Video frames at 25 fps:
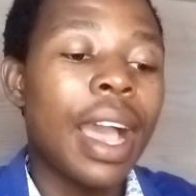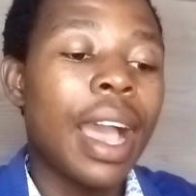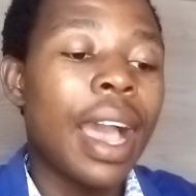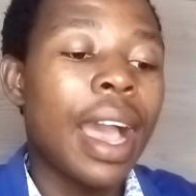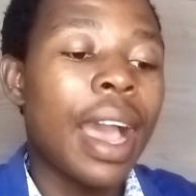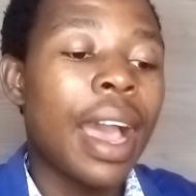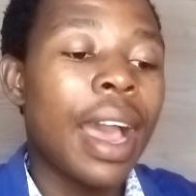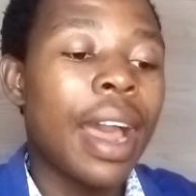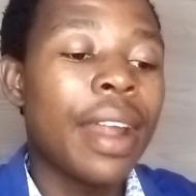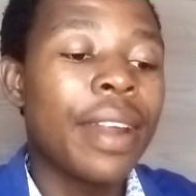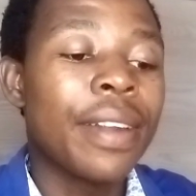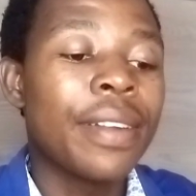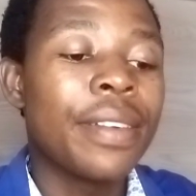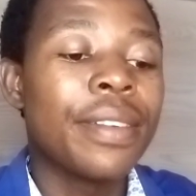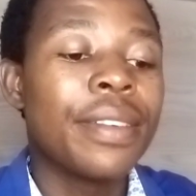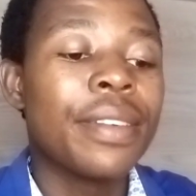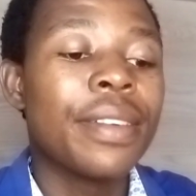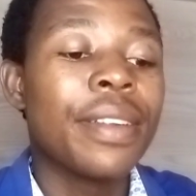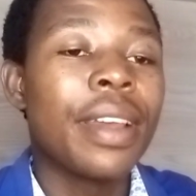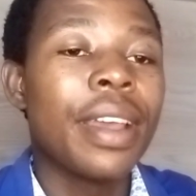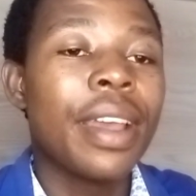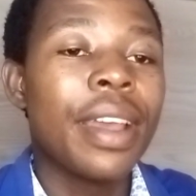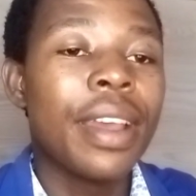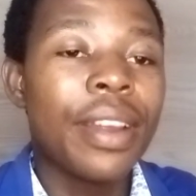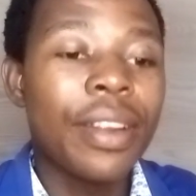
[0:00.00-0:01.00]

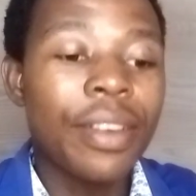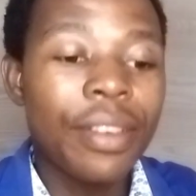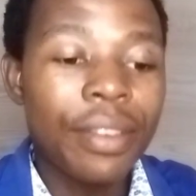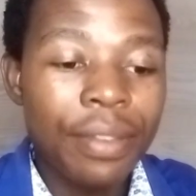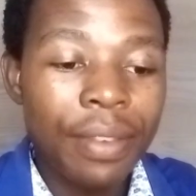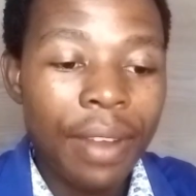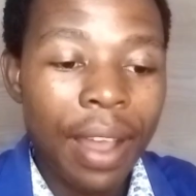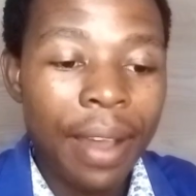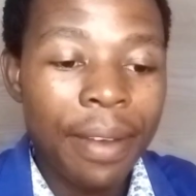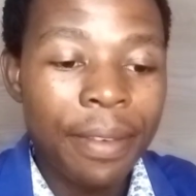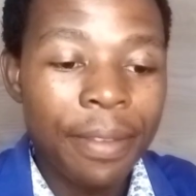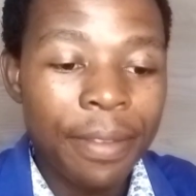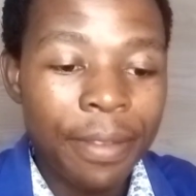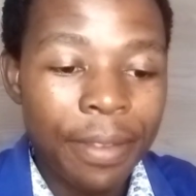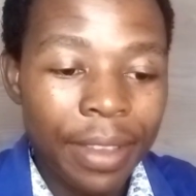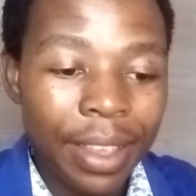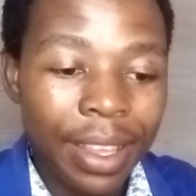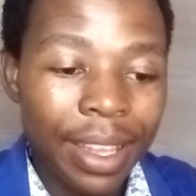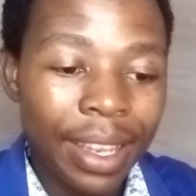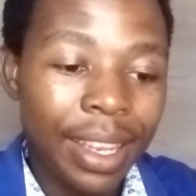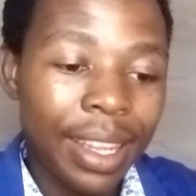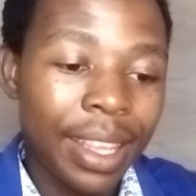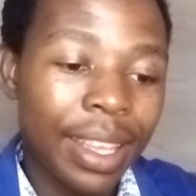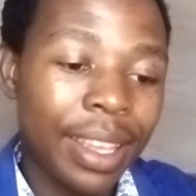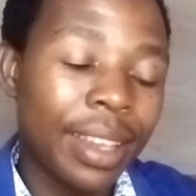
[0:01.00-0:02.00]

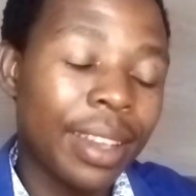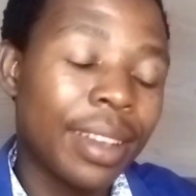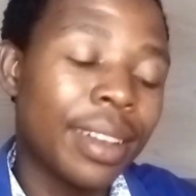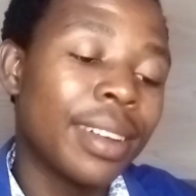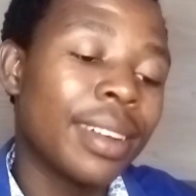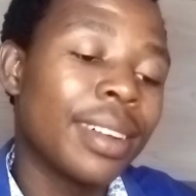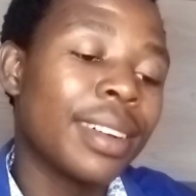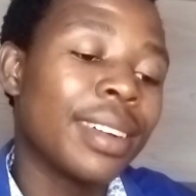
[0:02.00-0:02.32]
unraveling,